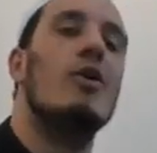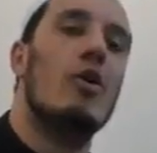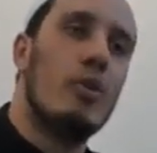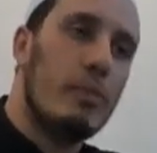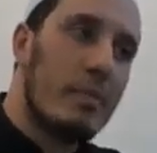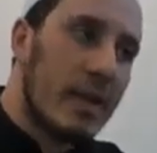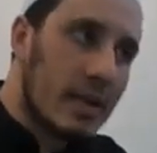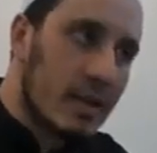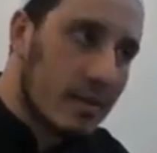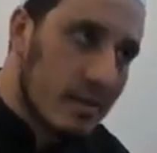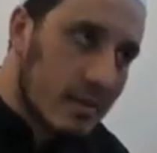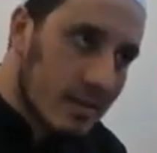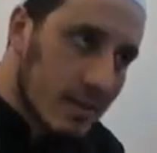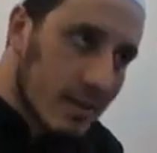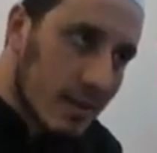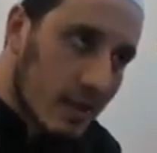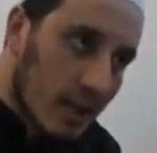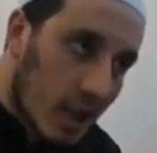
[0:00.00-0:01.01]
who've been
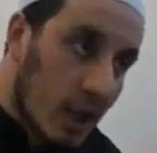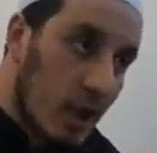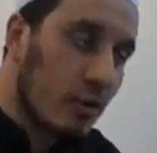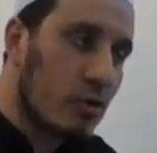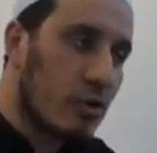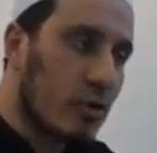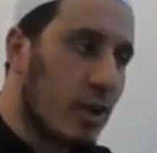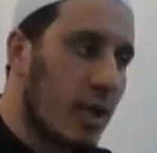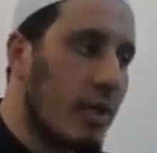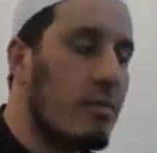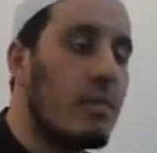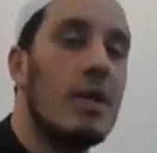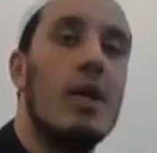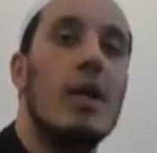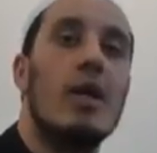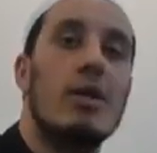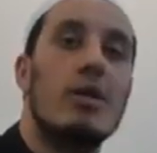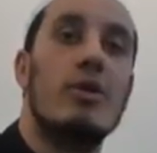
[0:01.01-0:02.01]
close to
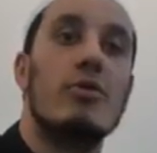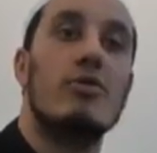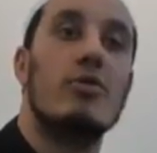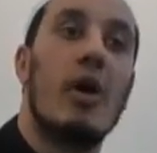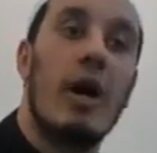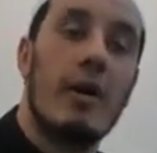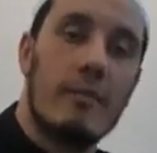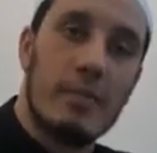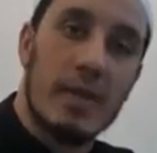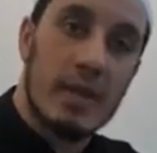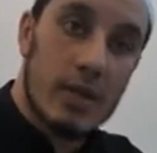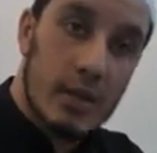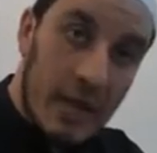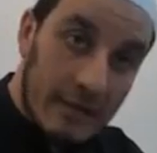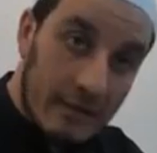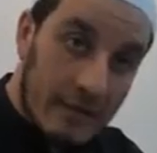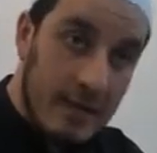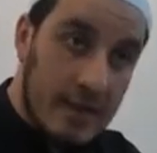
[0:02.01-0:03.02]
him, those who have been
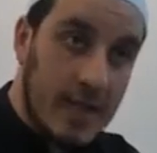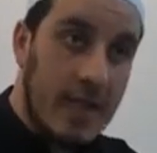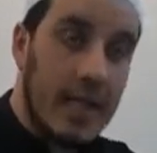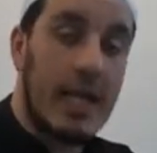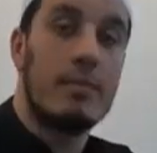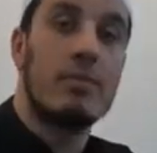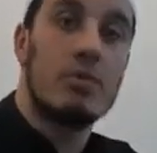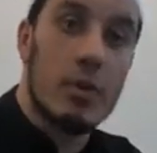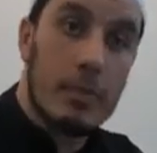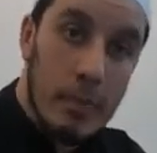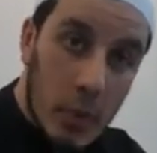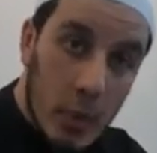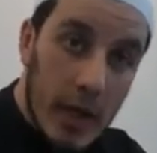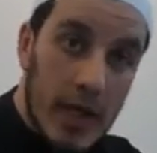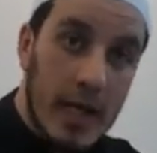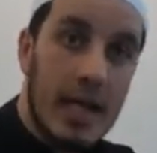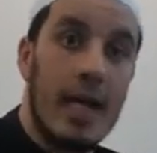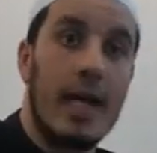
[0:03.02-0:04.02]
comforting him,
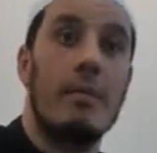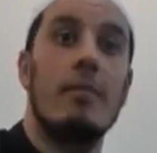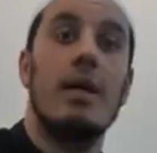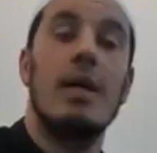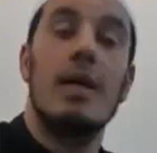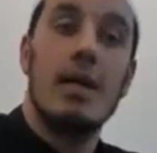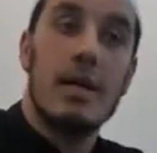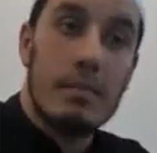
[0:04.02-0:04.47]
supporting him,